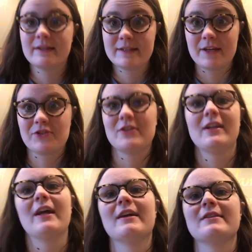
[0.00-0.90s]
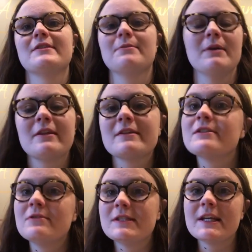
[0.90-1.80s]
section is to pique the
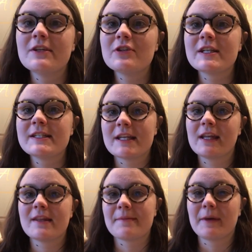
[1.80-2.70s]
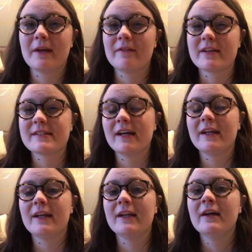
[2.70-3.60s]
students' interest and get them kind of
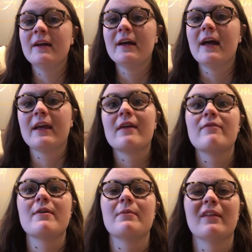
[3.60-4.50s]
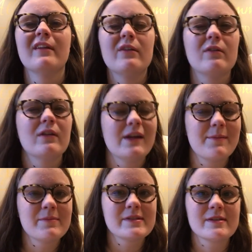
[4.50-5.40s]
excited and give them a little
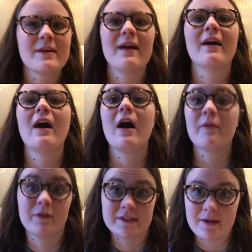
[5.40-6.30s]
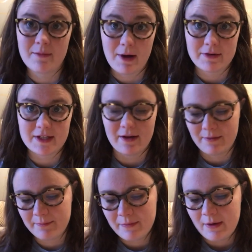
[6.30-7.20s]
glimpse of what's about to
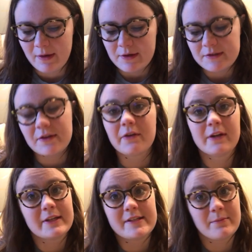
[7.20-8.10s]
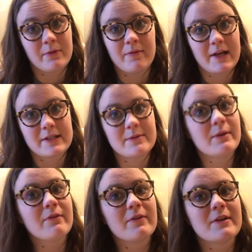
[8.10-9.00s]
come. So a great example of an
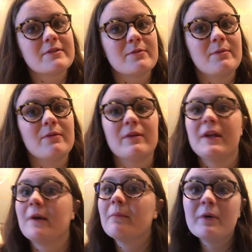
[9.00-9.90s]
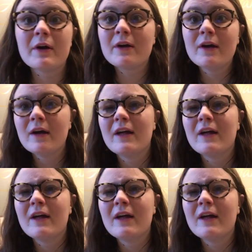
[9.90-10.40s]
activity for this would be reading a book